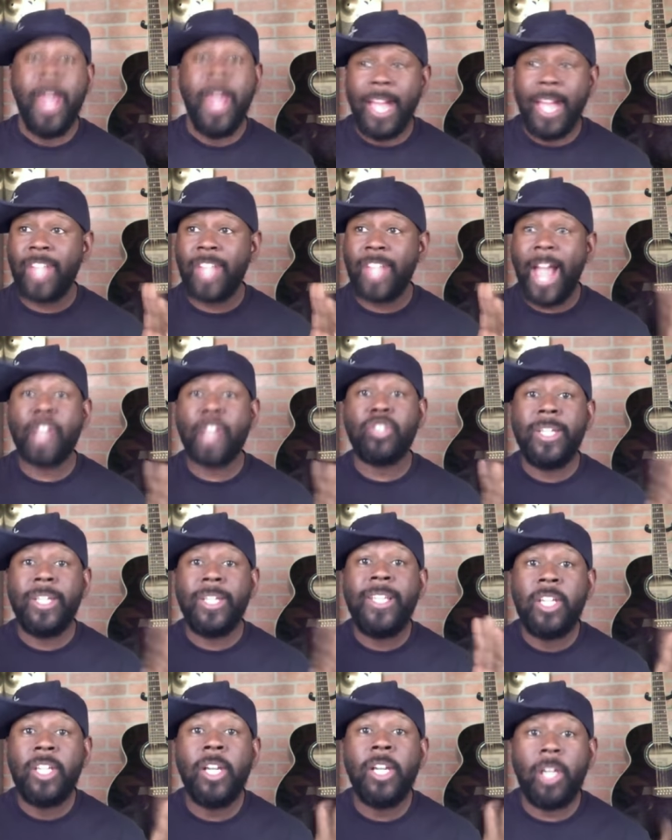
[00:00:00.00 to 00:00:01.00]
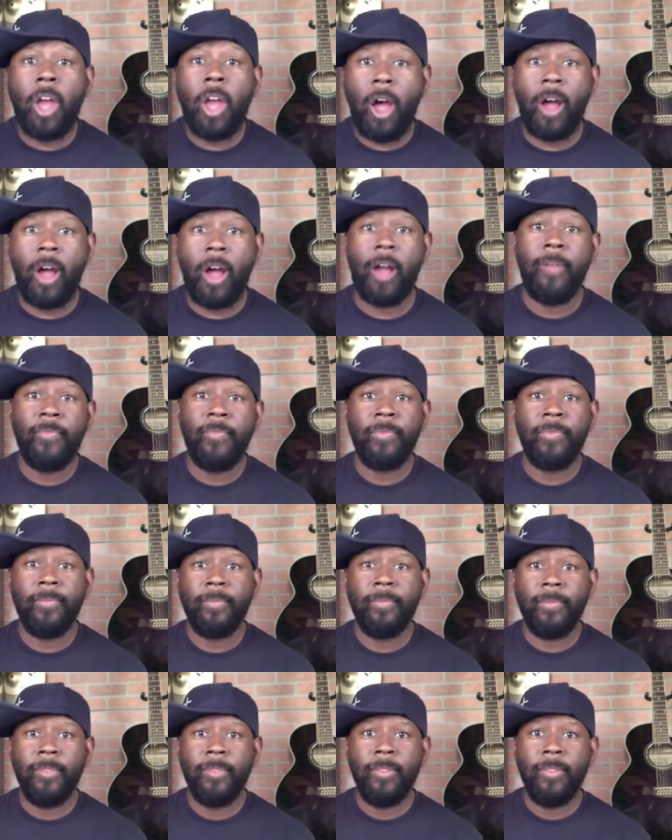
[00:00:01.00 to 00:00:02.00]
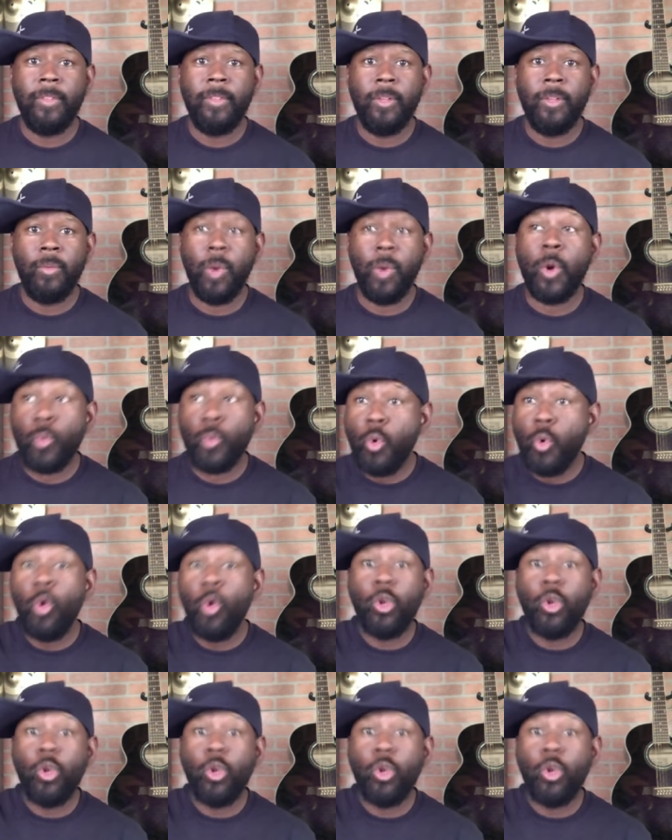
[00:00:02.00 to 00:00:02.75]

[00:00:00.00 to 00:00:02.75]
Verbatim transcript: it's actually good law. Yeah. We're ruled